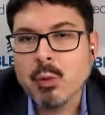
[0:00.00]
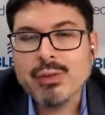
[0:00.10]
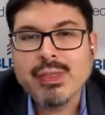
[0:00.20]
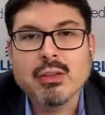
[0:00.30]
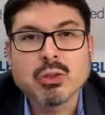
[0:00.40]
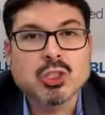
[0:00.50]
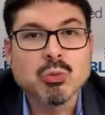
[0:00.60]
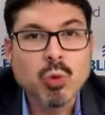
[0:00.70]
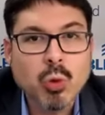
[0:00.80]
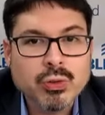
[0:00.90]
but with that, there's
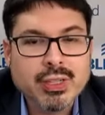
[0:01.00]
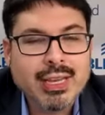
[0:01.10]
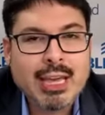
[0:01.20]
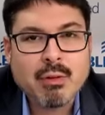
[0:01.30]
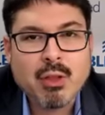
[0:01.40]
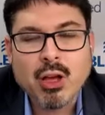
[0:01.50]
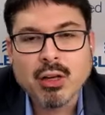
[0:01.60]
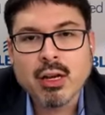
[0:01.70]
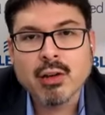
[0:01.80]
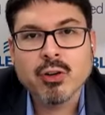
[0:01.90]
some rules that came
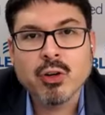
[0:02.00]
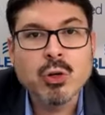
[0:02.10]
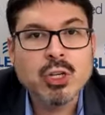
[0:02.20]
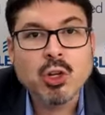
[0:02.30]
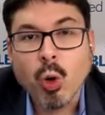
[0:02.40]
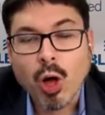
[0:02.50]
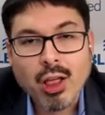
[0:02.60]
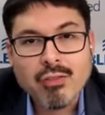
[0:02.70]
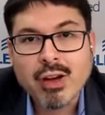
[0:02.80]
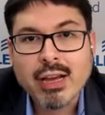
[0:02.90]
along of who could
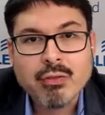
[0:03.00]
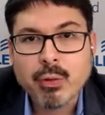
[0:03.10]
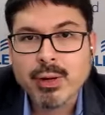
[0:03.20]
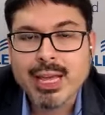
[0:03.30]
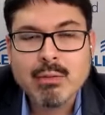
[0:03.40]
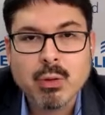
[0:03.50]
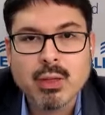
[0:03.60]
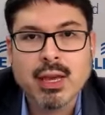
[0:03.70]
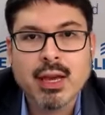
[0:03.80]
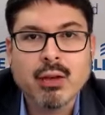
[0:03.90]
qualify for an able
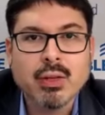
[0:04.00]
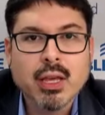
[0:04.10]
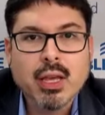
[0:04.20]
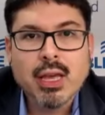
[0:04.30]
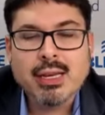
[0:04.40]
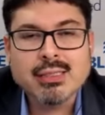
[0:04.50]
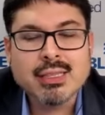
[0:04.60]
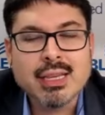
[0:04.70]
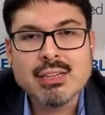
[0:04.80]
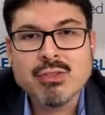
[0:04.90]
account. It is
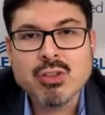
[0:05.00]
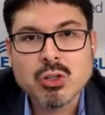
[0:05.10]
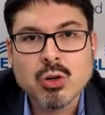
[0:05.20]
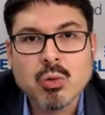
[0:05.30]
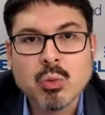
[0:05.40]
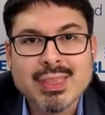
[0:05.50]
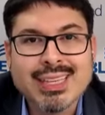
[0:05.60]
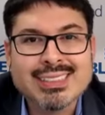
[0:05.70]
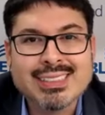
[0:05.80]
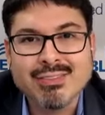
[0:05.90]
an individual with
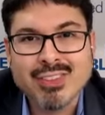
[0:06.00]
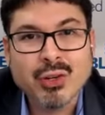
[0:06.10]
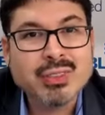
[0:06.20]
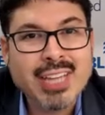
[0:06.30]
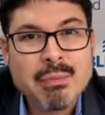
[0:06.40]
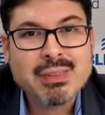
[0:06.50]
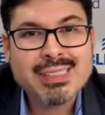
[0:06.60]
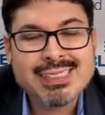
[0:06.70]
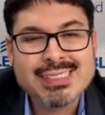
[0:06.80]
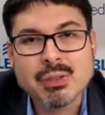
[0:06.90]
a severe type of
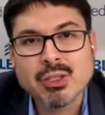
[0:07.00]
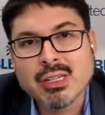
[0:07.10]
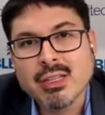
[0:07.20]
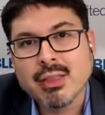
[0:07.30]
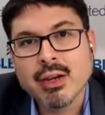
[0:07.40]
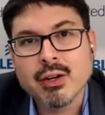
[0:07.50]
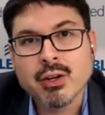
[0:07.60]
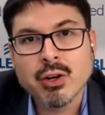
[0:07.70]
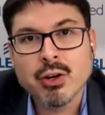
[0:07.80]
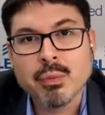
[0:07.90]
disability that
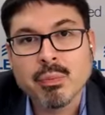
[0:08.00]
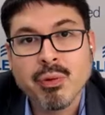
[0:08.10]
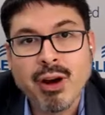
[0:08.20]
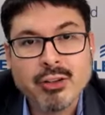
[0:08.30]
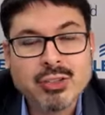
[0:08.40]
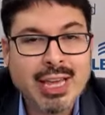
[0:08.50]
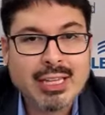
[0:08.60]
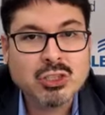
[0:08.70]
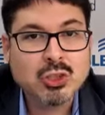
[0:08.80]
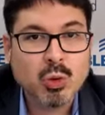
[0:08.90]
occurred prior to
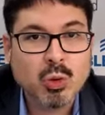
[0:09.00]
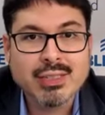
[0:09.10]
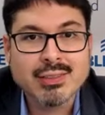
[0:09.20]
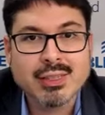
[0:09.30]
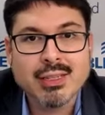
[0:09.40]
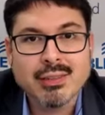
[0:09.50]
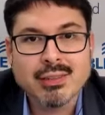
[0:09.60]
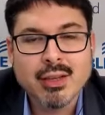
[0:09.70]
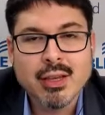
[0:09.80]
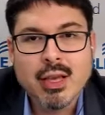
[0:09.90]
age
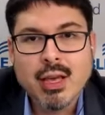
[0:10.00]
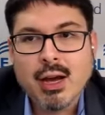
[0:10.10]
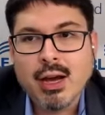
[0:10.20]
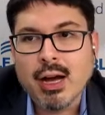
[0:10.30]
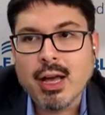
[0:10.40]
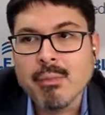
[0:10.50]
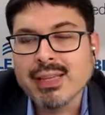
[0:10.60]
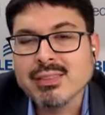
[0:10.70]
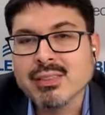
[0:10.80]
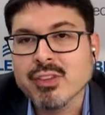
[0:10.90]
26 uh, and
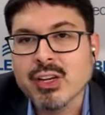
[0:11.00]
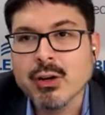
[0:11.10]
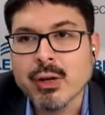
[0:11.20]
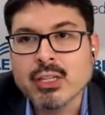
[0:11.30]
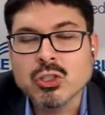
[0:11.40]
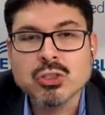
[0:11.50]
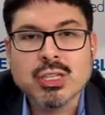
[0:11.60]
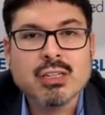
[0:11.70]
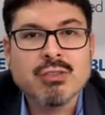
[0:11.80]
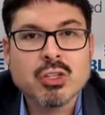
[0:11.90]
by severe, it's
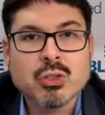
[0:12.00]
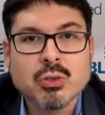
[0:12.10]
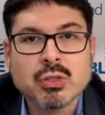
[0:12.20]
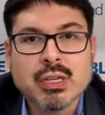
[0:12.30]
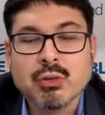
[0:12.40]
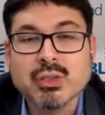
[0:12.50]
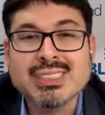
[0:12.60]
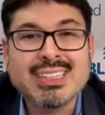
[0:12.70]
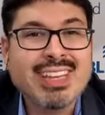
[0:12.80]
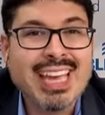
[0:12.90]
usually individuals that are
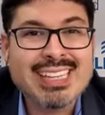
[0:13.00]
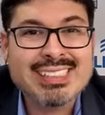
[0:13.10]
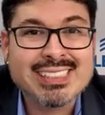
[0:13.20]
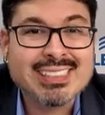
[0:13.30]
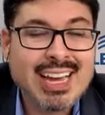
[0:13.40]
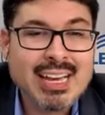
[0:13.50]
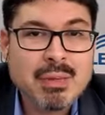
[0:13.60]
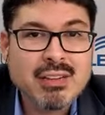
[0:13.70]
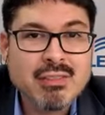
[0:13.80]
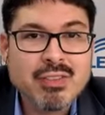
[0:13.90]
receiving SSI
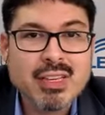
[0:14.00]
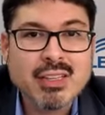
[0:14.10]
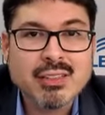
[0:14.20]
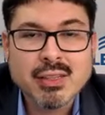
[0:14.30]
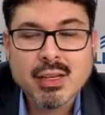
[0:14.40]
benefits.